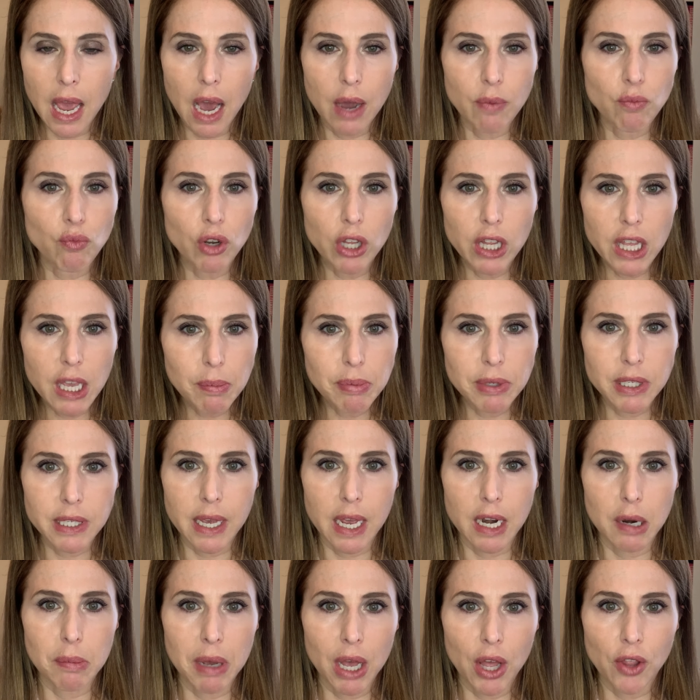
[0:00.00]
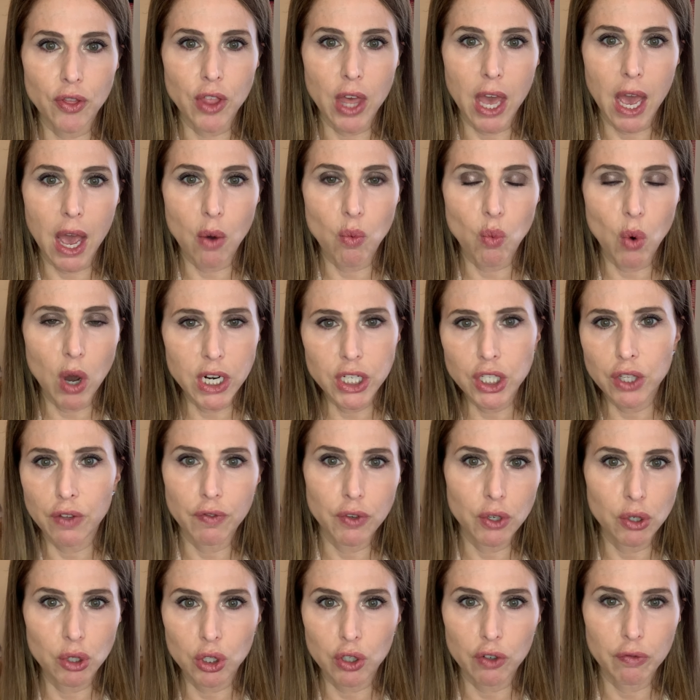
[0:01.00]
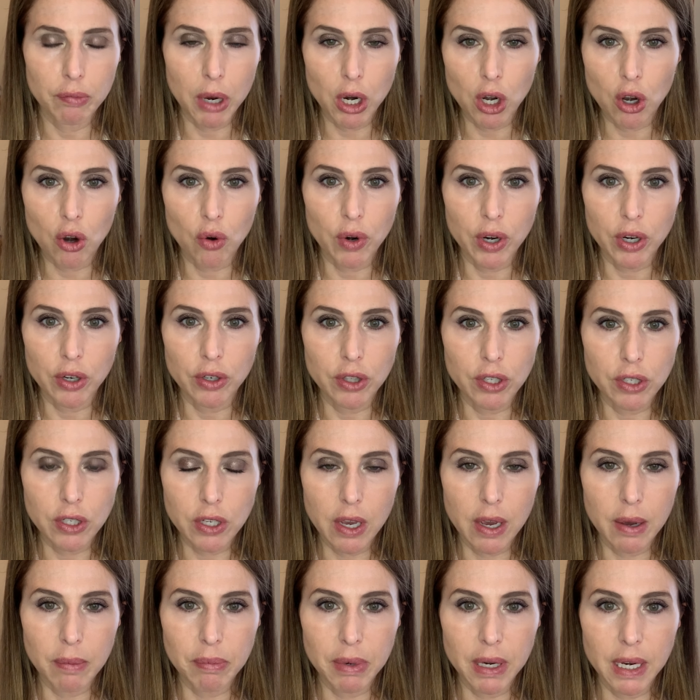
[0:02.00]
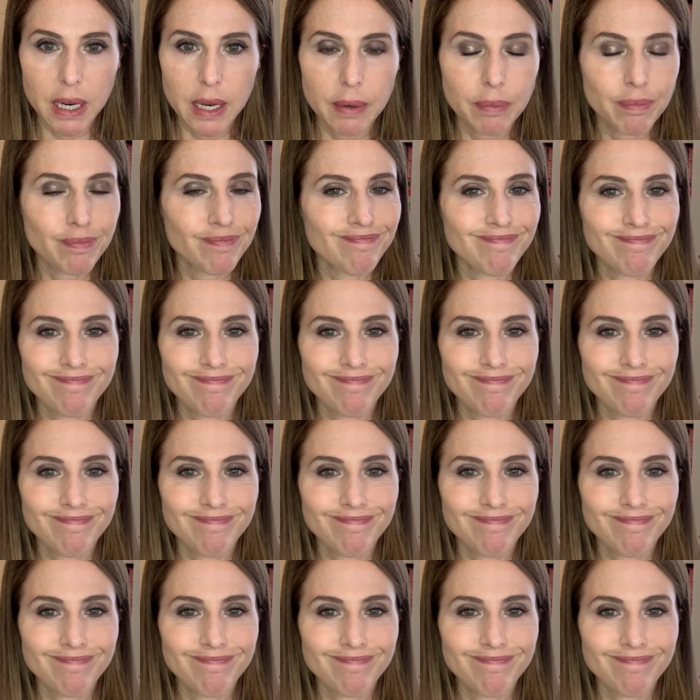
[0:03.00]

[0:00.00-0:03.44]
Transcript: I'm really upset about that. What is the future of my career at this company?